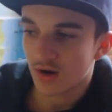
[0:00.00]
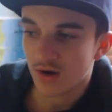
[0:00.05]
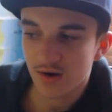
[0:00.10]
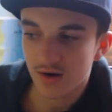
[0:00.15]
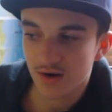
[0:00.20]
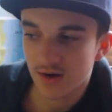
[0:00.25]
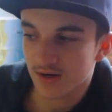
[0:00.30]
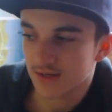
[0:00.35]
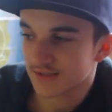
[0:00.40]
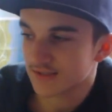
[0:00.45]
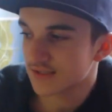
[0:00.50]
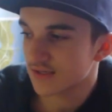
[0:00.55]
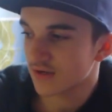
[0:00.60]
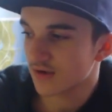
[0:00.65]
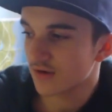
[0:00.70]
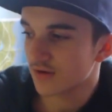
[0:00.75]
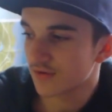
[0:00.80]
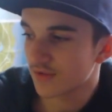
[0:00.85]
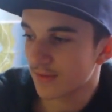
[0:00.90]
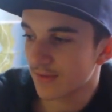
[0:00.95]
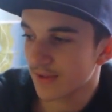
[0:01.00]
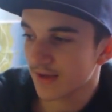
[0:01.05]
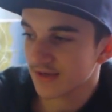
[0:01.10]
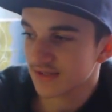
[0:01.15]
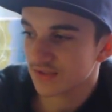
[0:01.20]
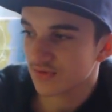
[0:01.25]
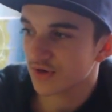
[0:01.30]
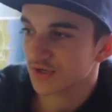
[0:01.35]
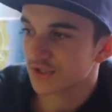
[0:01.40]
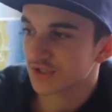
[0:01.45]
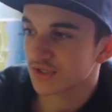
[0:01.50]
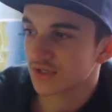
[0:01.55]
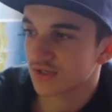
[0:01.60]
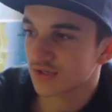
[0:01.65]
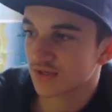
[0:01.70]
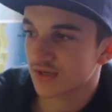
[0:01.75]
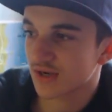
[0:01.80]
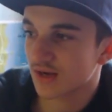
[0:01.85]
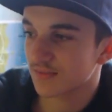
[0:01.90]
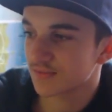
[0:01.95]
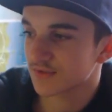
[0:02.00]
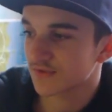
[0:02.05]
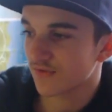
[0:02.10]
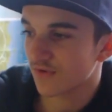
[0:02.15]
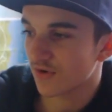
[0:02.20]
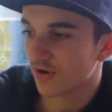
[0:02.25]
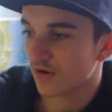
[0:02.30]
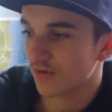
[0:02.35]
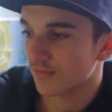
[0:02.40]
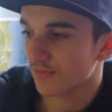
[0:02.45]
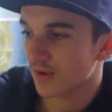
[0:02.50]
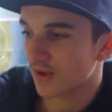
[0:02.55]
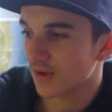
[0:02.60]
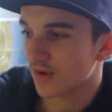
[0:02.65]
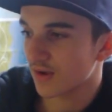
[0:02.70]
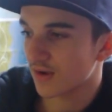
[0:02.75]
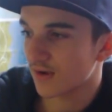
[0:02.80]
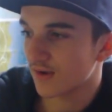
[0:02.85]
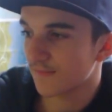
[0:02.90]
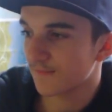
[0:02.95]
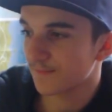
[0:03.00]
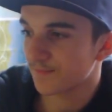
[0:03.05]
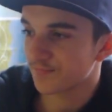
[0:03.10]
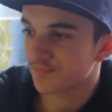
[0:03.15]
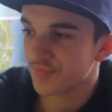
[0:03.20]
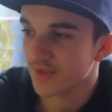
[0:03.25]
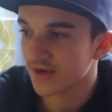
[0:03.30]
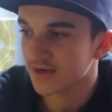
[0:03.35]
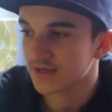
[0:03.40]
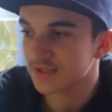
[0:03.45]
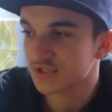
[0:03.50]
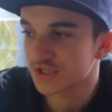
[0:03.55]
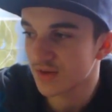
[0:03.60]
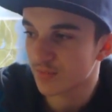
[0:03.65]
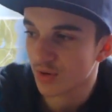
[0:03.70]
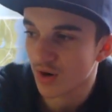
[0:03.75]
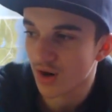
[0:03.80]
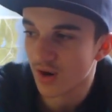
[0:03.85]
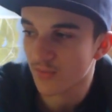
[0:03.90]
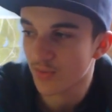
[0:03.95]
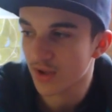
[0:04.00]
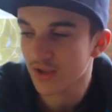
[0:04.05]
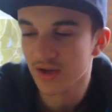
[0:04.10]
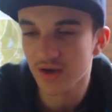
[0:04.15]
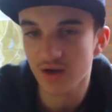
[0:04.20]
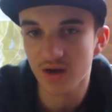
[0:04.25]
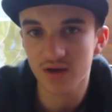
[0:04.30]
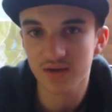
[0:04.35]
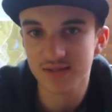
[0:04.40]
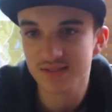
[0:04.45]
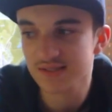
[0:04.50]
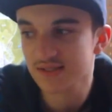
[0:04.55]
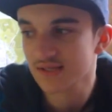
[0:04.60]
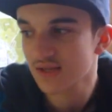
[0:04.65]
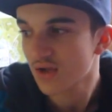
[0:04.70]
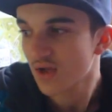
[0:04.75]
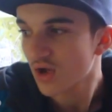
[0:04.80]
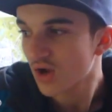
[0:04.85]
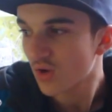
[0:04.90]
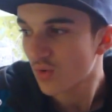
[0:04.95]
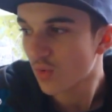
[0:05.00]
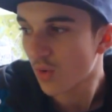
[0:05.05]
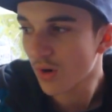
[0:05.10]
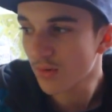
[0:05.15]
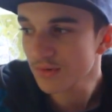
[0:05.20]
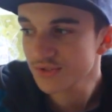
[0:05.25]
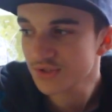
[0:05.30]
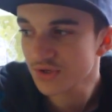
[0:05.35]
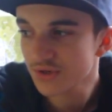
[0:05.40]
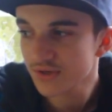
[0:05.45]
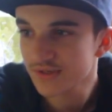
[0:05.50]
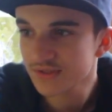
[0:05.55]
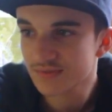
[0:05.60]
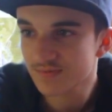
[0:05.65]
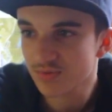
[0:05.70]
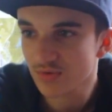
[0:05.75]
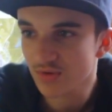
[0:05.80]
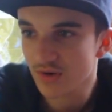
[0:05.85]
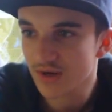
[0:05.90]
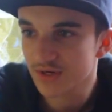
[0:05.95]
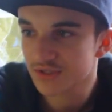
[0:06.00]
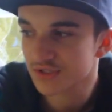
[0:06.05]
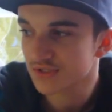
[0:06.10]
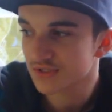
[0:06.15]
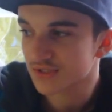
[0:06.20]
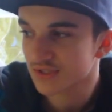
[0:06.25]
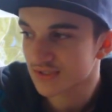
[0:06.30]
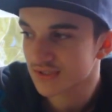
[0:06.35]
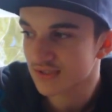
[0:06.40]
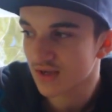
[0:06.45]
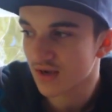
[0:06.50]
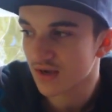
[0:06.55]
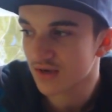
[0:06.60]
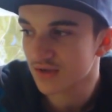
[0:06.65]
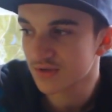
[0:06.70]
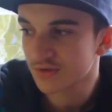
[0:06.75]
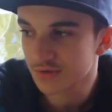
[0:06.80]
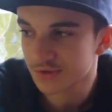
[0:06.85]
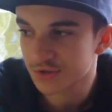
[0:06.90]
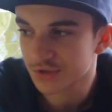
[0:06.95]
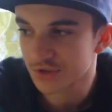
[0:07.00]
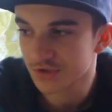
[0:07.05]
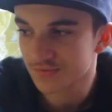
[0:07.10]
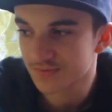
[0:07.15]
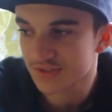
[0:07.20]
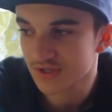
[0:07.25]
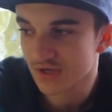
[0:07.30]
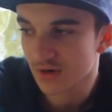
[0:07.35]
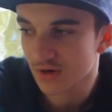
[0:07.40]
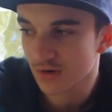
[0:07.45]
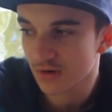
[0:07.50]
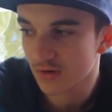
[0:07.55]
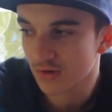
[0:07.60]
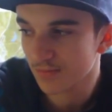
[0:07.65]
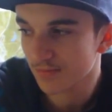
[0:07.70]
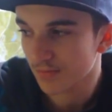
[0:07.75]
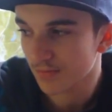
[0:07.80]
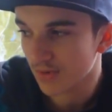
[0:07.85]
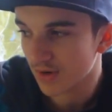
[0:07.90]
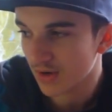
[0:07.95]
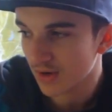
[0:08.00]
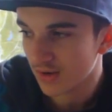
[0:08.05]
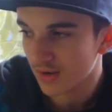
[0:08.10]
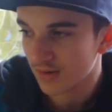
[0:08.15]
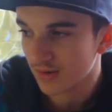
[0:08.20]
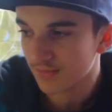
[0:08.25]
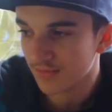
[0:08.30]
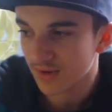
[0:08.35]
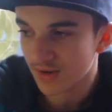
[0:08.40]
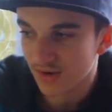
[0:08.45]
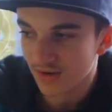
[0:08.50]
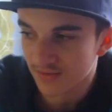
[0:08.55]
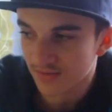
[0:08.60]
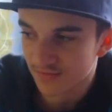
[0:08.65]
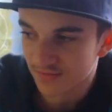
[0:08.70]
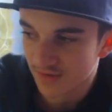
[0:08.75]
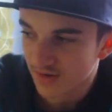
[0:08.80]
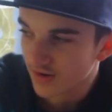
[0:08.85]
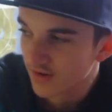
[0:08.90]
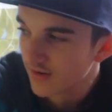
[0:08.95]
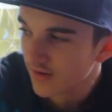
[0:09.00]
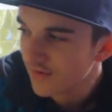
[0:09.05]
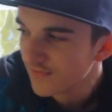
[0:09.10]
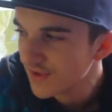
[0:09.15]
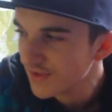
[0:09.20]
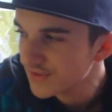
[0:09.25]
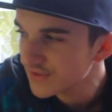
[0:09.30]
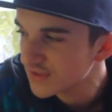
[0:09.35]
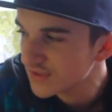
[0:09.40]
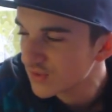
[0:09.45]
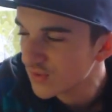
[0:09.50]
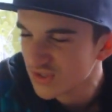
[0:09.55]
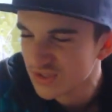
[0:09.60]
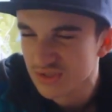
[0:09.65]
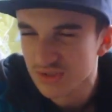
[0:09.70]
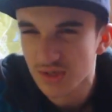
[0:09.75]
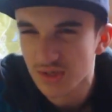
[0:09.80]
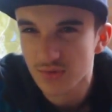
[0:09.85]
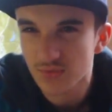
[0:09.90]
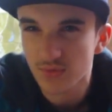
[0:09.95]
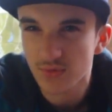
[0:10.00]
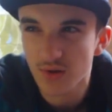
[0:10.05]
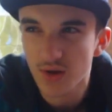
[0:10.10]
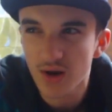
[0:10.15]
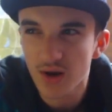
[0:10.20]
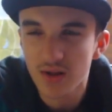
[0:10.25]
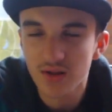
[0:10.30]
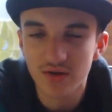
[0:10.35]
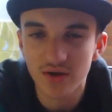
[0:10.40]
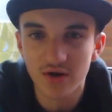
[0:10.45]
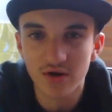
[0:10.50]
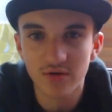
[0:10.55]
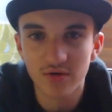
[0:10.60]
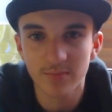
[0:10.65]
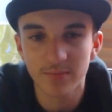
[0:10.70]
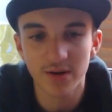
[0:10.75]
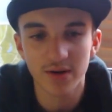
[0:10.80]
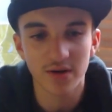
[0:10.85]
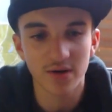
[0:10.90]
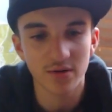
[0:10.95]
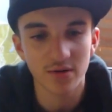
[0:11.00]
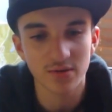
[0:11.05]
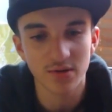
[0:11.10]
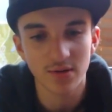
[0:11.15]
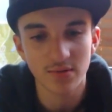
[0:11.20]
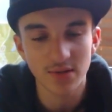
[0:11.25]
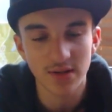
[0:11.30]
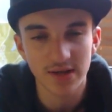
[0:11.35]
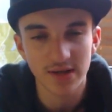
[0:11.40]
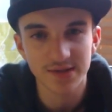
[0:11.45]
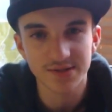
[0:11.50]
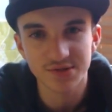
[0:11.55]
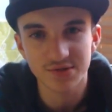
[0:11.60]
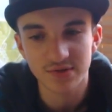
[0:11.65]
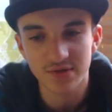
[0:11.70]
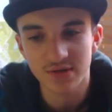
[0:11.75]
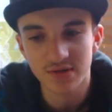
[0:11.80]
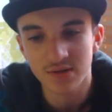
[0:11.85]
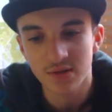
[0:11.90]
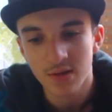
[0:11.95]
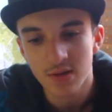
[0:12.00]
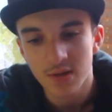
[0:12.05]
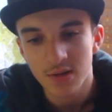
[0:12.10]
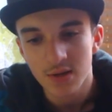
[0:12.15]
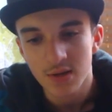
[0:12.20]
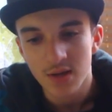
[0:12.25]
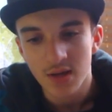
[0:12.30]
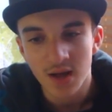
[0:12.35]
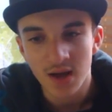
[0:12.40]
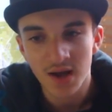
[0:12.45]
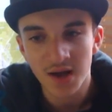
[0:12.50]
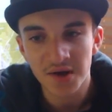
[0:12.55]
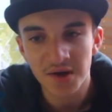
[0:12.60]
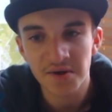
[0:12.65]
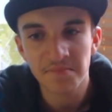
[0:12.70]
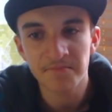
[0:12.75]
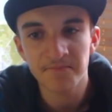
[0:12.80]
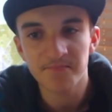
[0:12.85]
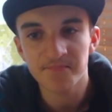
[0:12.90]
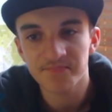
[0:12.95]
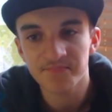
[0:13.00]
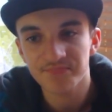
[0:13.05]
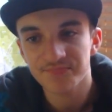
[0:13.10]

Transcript: Alright, so the next question comes from um, X G Primer. He asks, what was your inspiration to start YouTube? So um, I, I have had this question a while ago, but I'll, I'll answer it. Um,